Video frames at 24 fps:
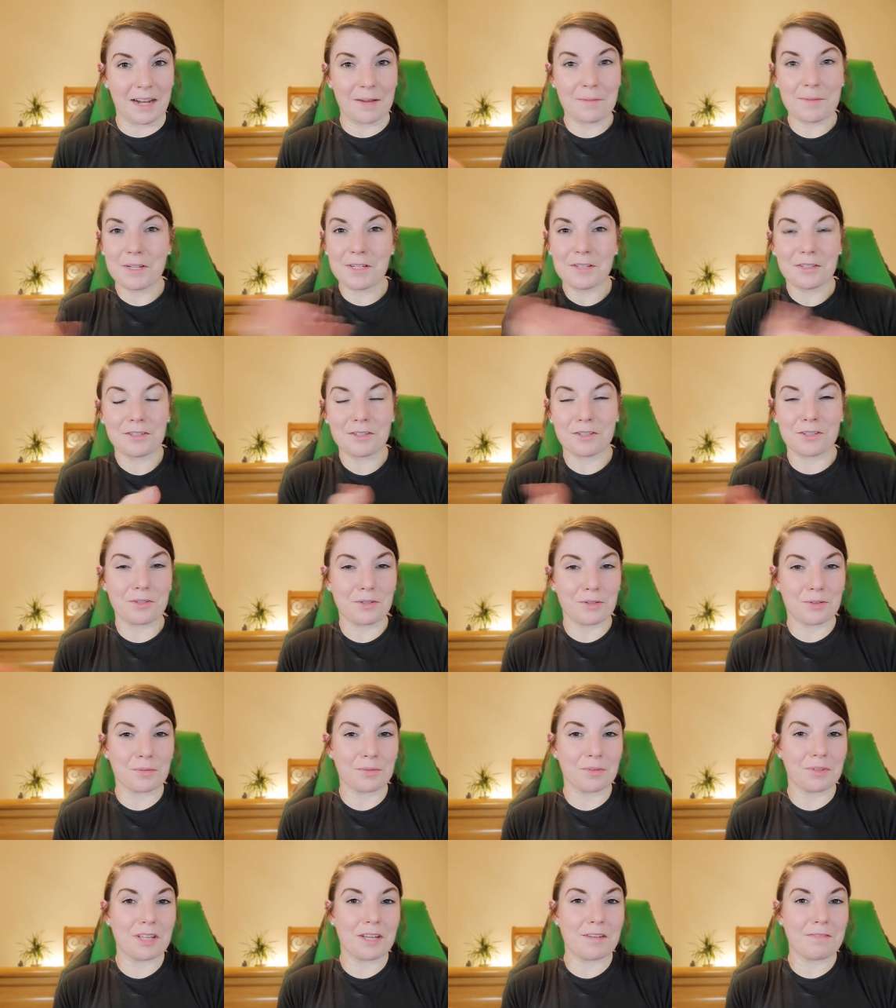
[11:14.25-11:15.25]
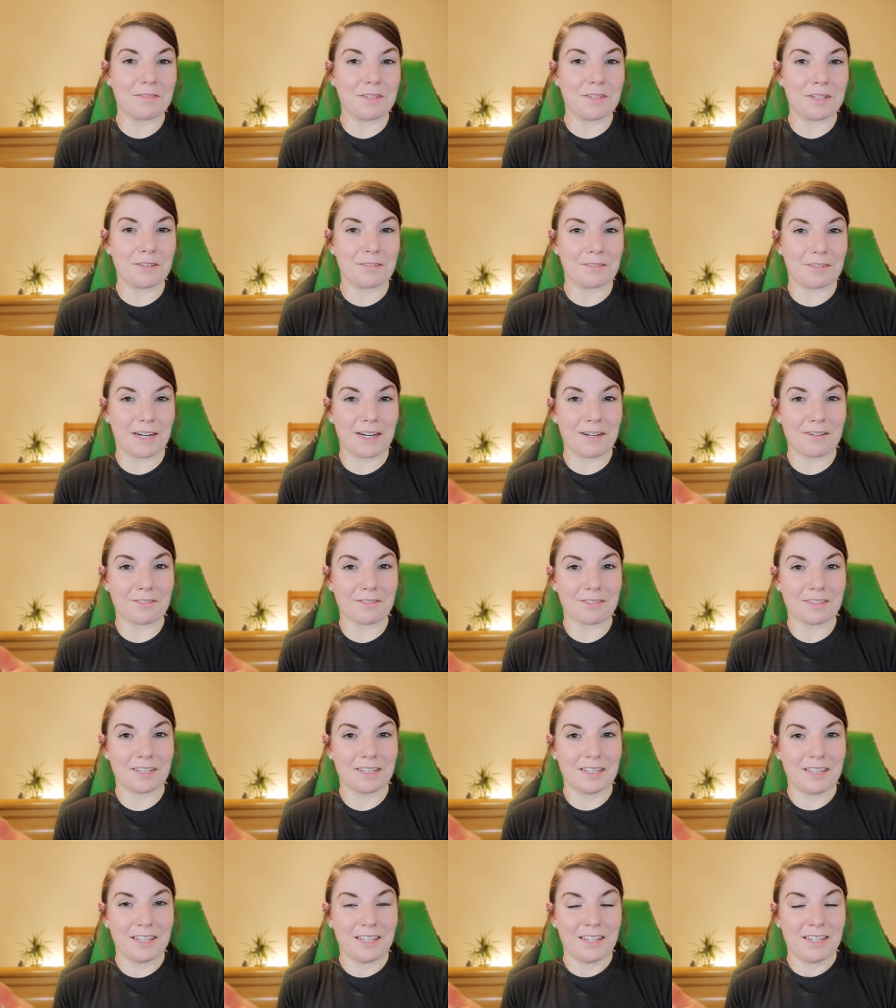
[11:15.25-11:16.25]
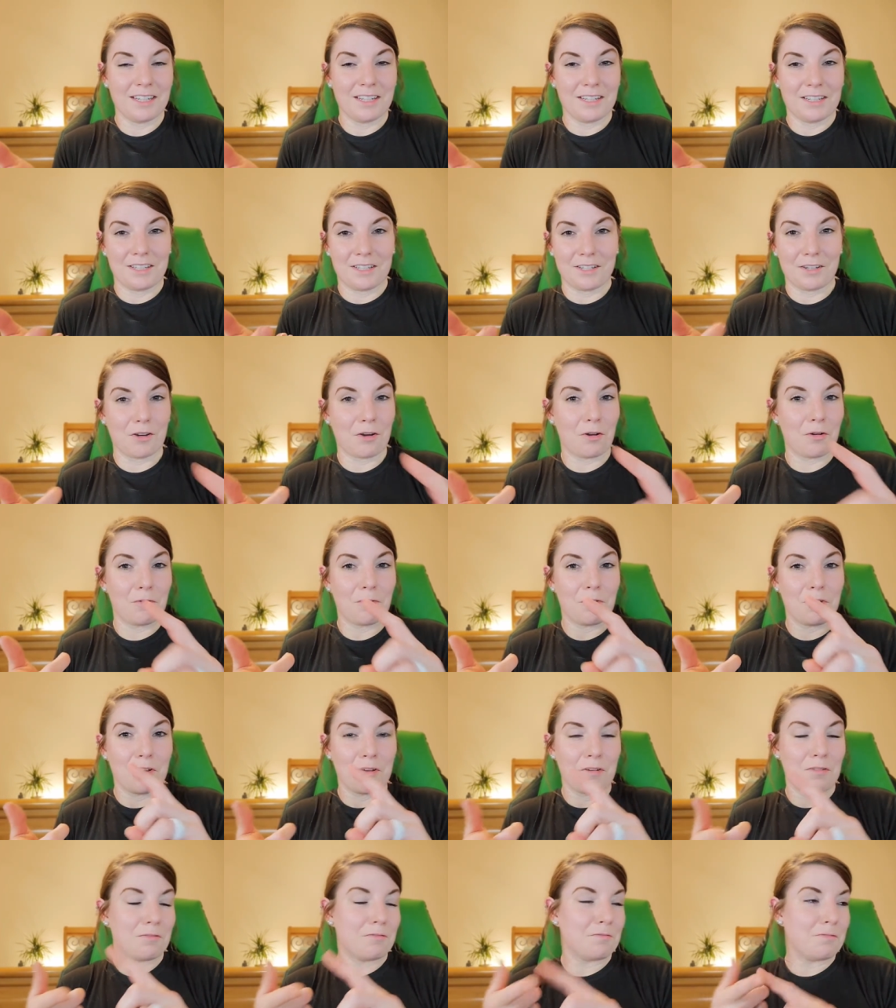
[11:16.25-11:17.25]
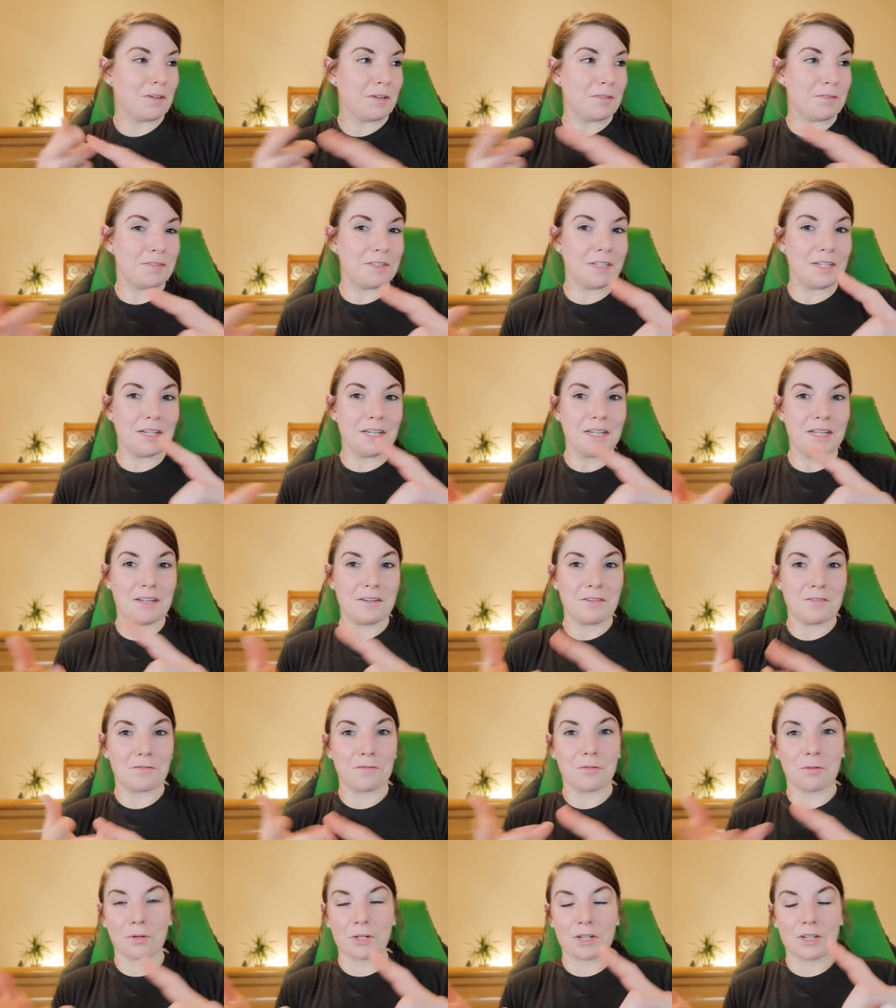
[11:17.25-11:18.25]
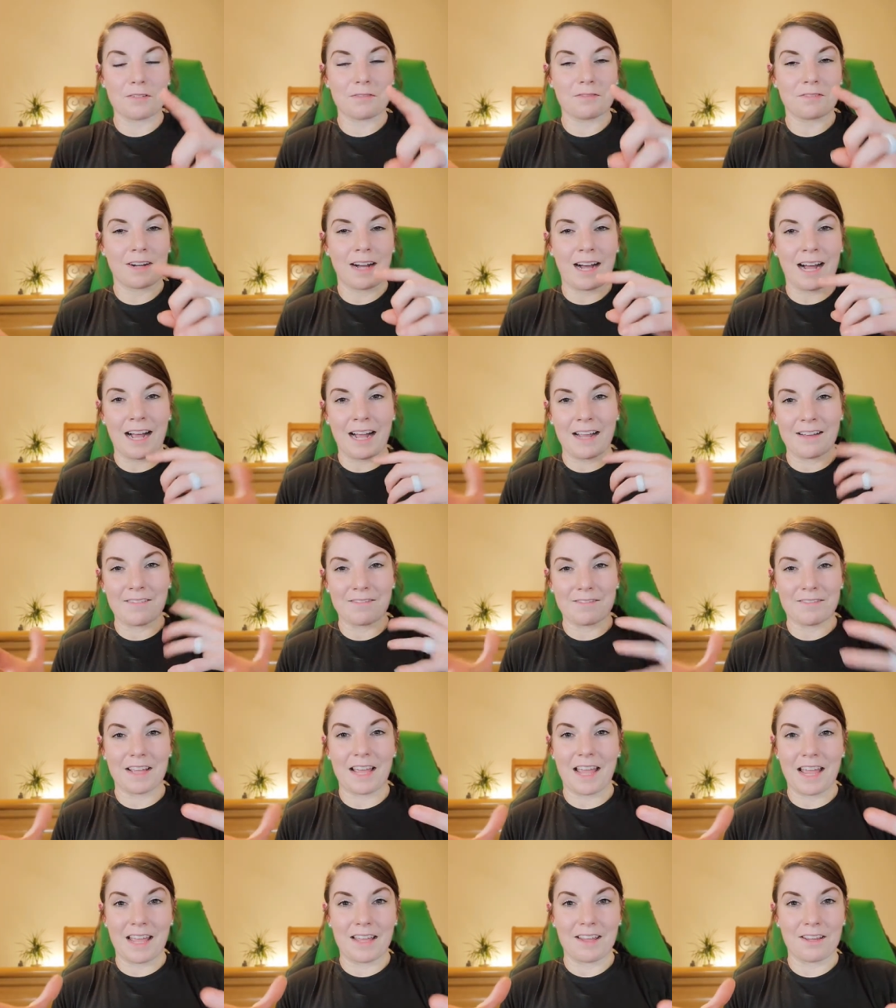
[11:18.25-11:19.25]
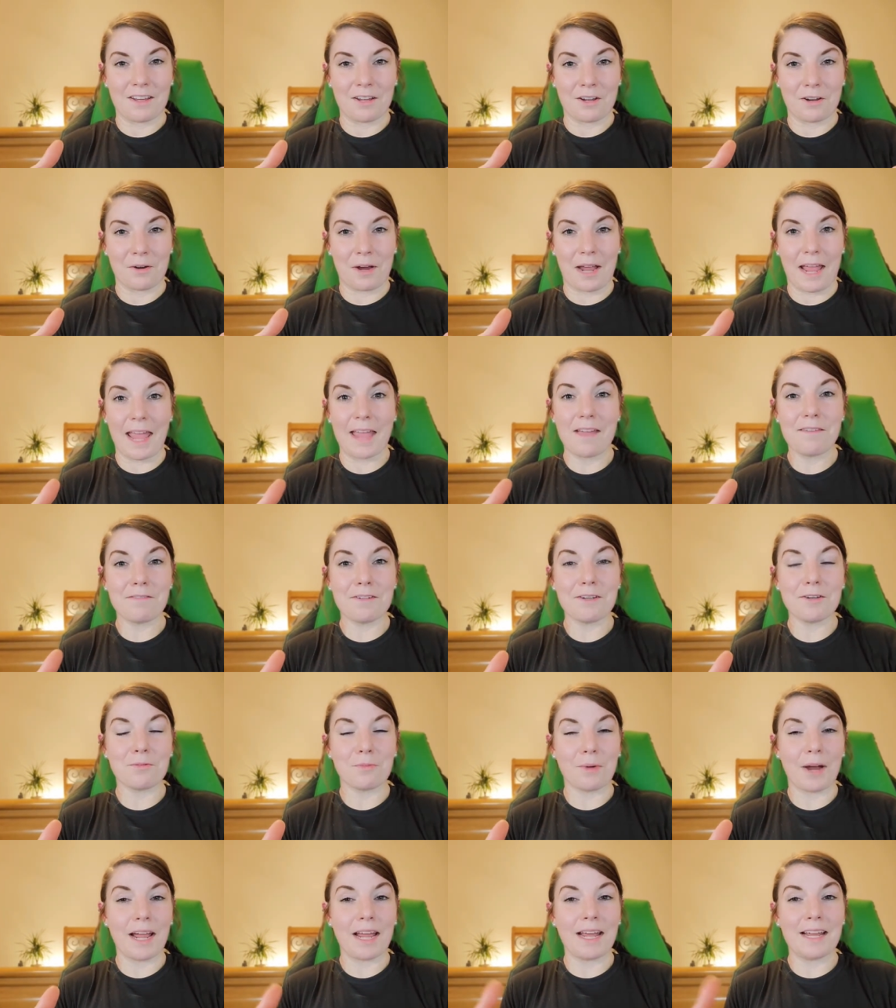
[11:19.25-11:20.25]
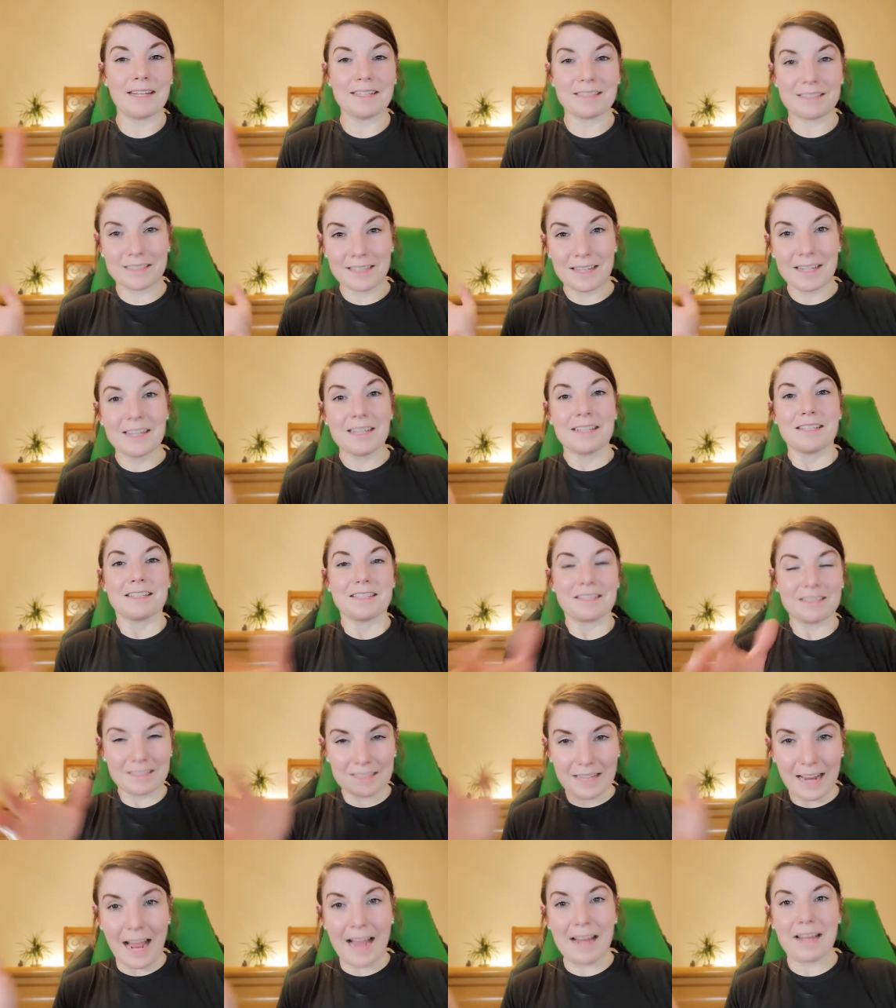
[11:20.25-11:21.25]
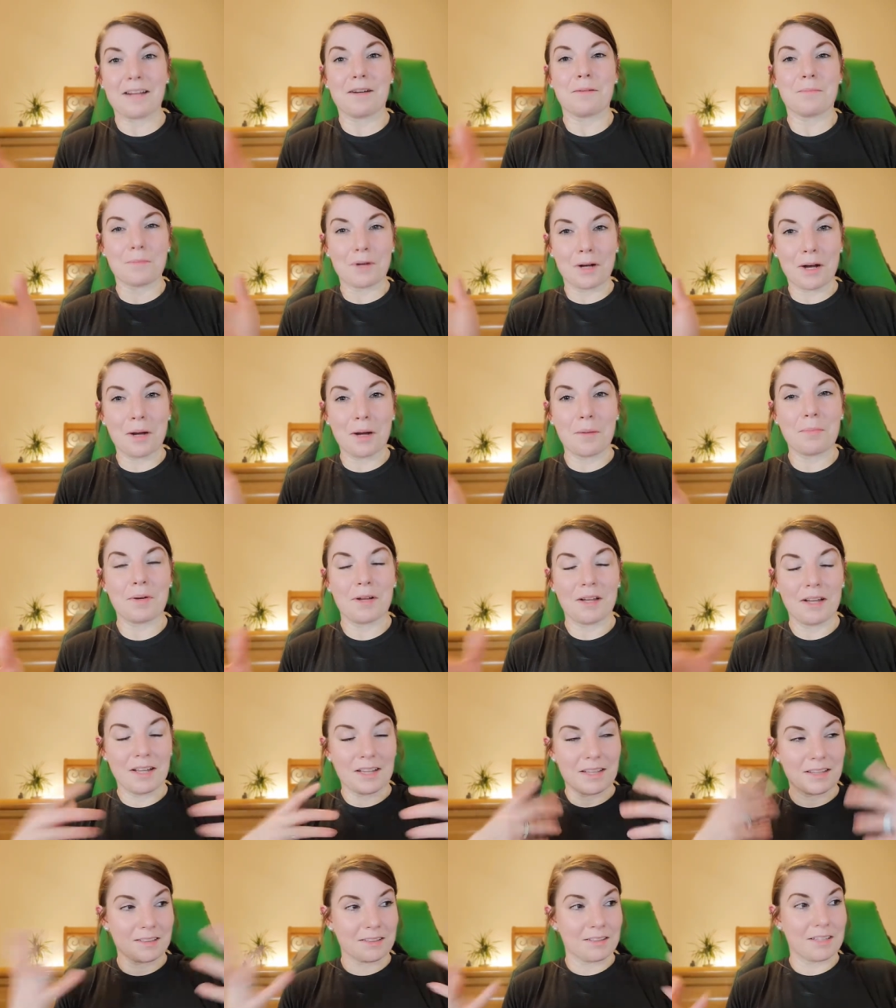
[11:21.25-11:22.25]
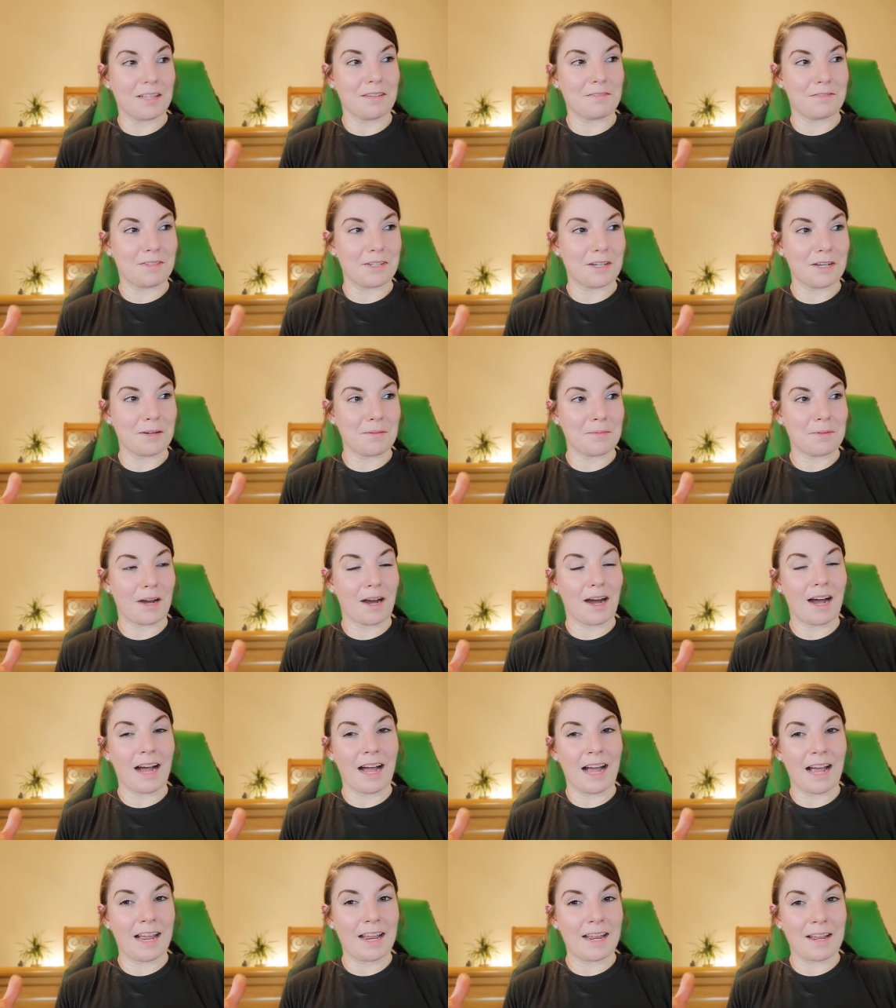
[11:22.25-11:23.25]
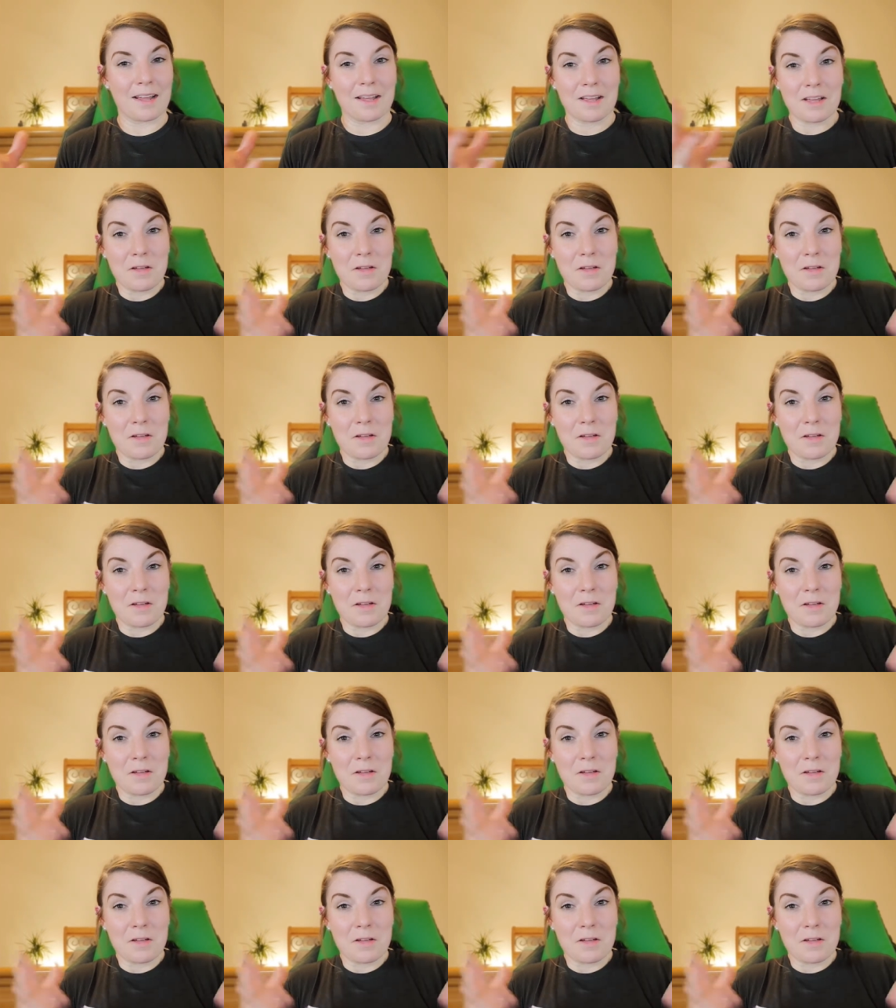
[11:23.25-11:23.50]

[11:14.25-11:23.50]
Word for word: I mean, you're, you're lifting around, you know, 50, 45, you know, heavy weights, stacking them up, lifting them high